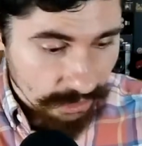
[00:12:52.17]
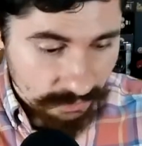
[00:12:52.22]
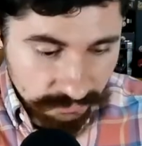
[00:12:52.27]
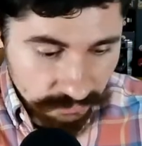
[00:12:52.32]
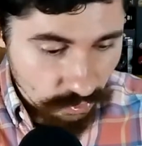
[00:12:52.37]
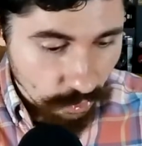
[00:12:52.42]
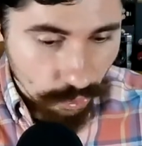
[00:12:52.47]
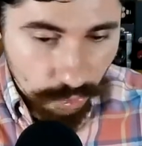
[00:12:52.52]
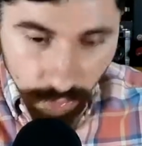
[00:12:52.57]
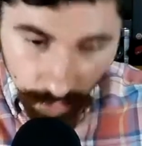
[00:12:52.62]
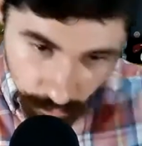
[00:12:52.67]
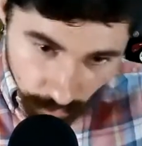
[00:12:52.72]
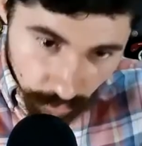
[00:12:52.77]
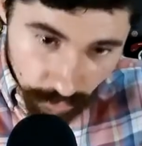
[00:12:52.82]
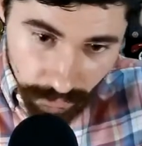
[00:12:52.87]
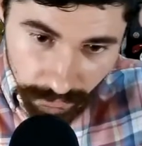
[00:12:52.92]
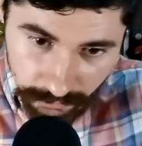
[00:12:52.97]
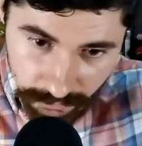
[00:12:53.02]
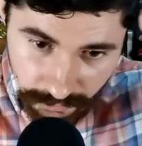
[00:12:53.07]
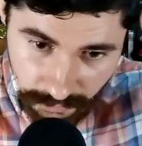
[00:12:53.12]
knock on
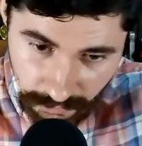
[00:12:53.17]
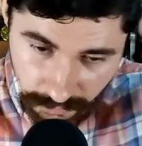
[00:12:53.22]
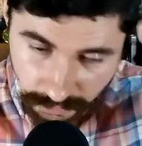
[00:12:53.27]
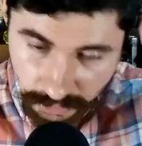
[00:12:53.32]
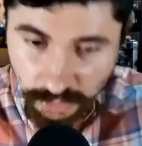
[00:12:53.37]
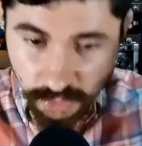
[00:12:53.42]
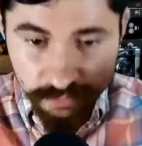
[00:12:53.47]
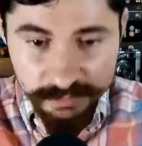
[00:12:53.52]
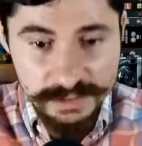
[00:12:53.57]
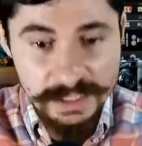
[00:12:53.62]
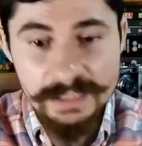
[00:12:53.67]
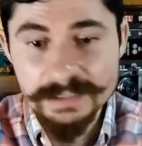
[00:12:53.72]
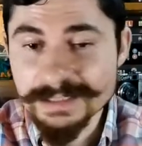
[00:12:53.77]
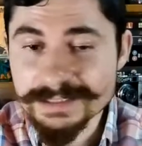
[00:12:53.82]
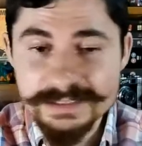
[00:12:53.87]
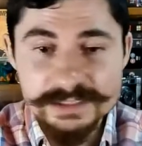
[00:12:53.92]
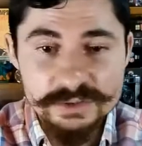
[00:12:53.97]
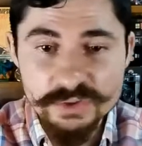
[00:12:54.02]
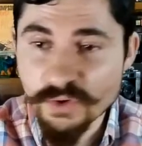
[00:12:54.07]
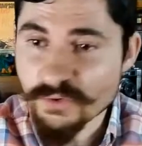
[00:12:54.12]
wood, you know what I'm saying?
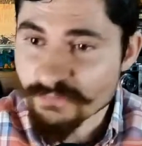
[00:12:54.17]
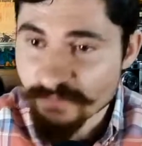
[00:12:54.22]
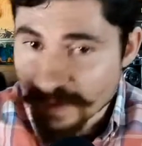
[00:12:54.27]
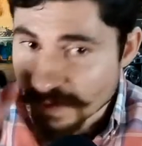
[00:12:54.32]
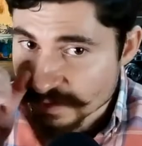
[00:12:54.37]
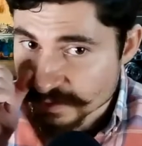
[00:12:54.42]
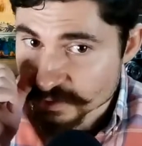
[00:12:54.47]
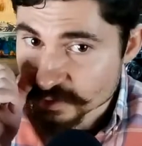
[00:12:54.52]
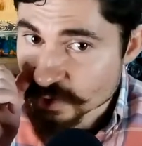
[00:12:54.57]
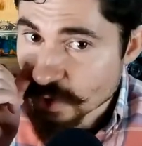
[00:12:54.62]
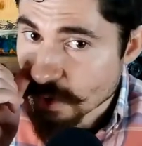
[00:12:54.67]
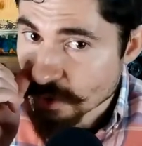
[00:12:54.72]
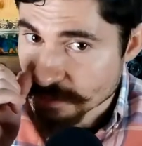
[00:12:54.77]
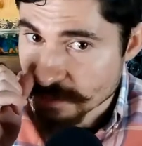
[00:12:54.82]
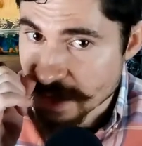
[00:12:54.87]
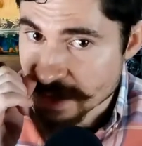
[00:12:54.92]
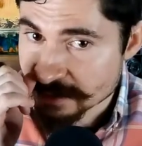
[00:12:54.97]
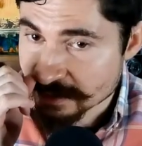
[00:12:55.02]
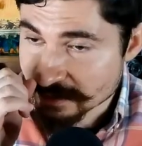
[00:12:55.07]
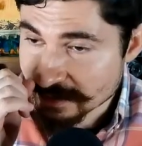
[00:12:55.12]
That's no fucking joke,
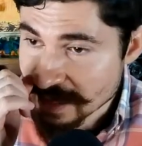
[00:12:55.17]
man.